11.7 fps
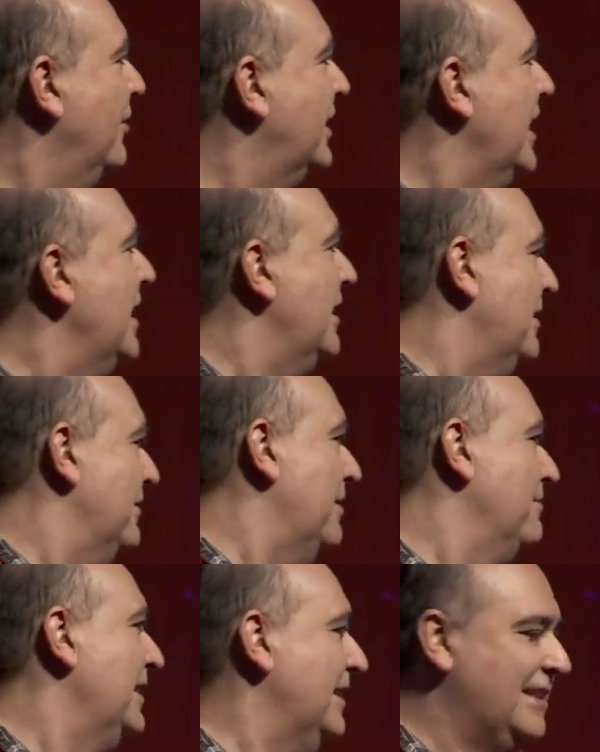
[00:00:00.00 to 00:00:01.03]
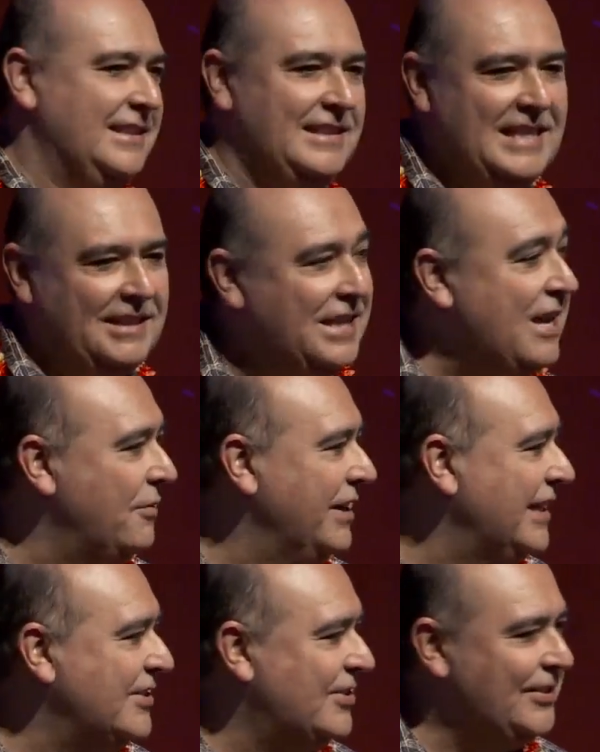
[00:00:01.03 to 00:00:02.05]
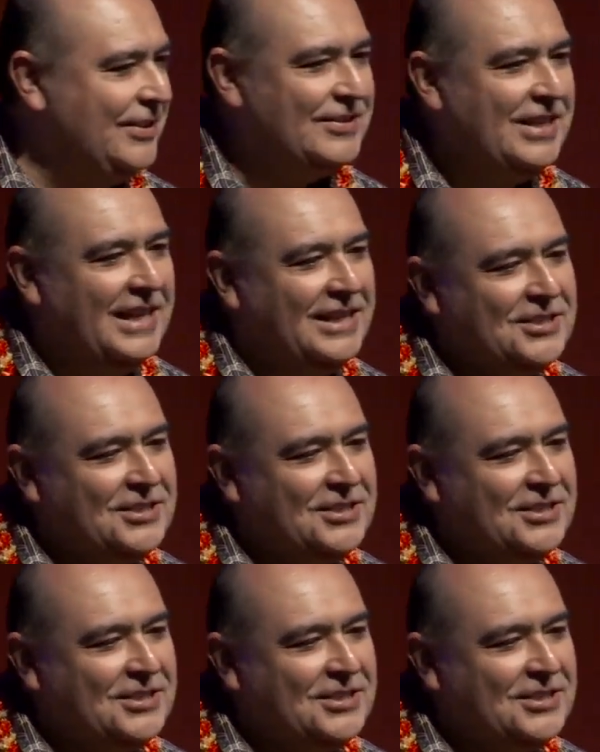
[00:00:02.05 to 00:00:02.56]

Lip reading: Okay, now we're getting serious.